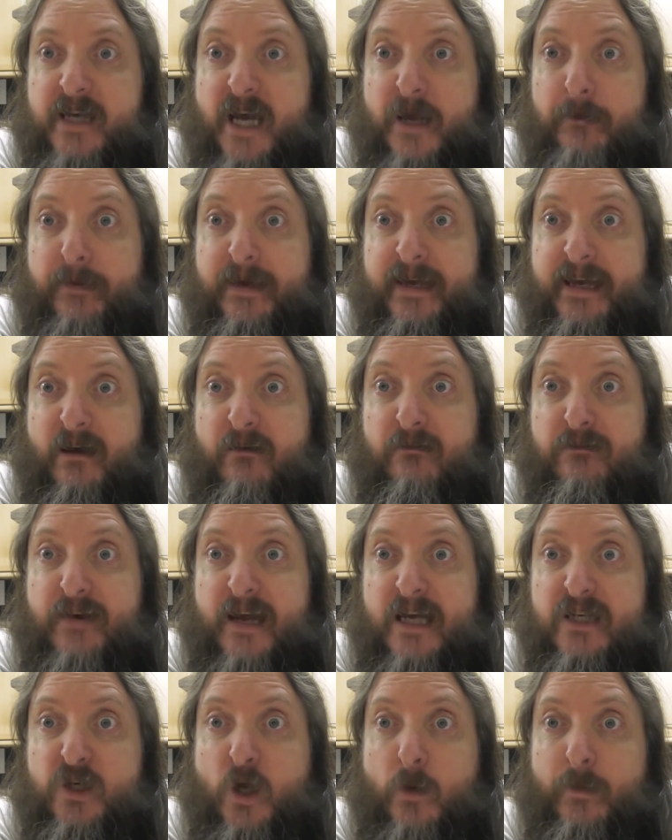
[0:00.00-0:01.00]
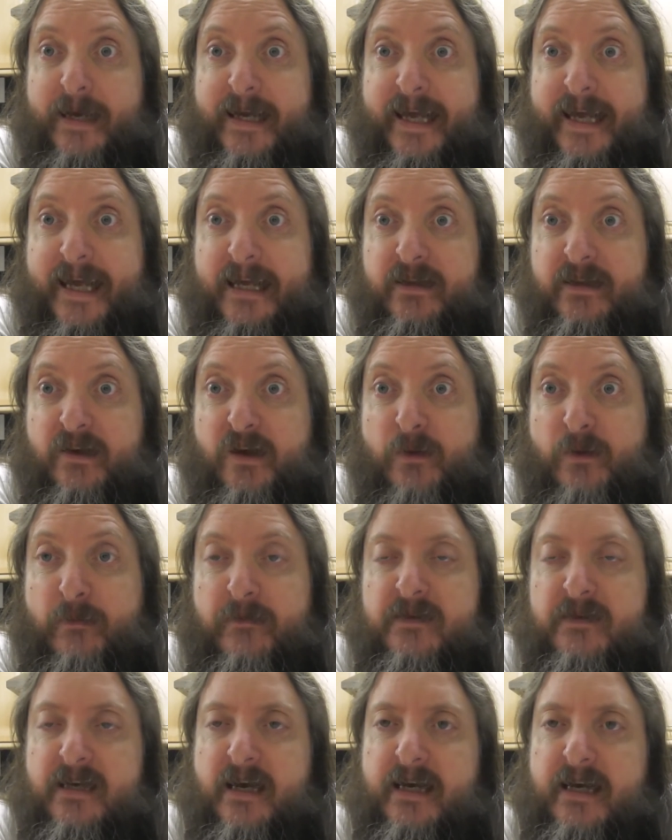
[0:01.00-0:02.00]
JPL Flash Comic Geekdom.
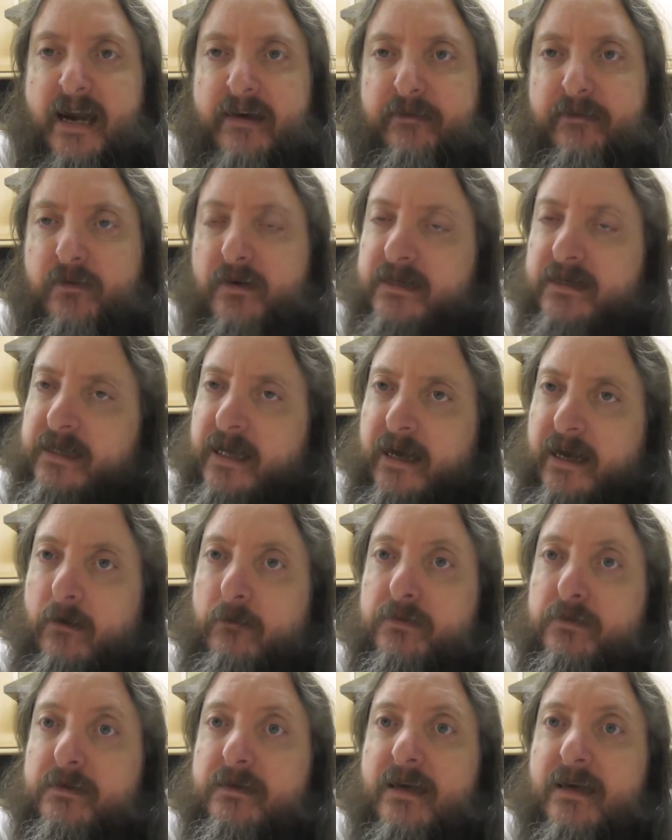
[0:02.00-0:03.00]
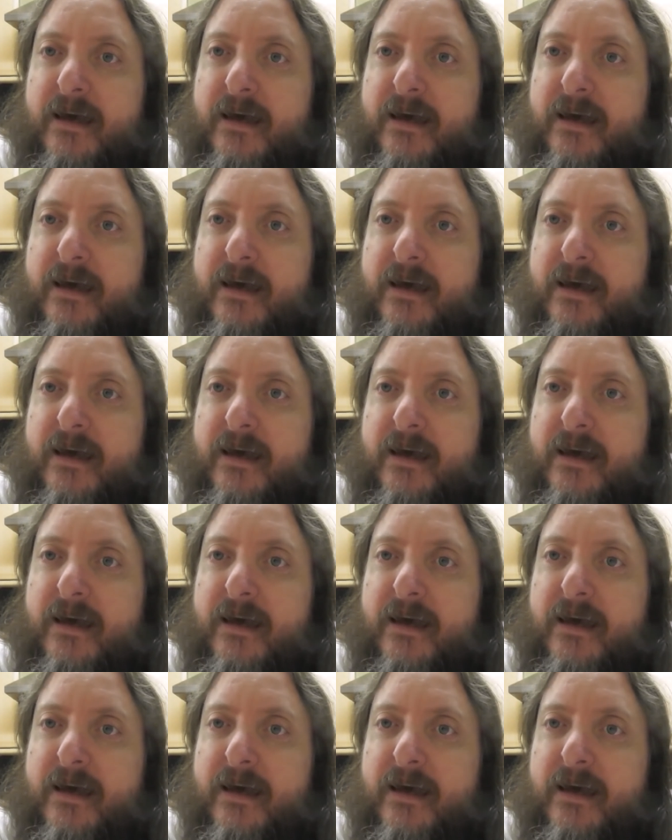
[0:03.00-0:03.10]
If you say it in that voice, it helps.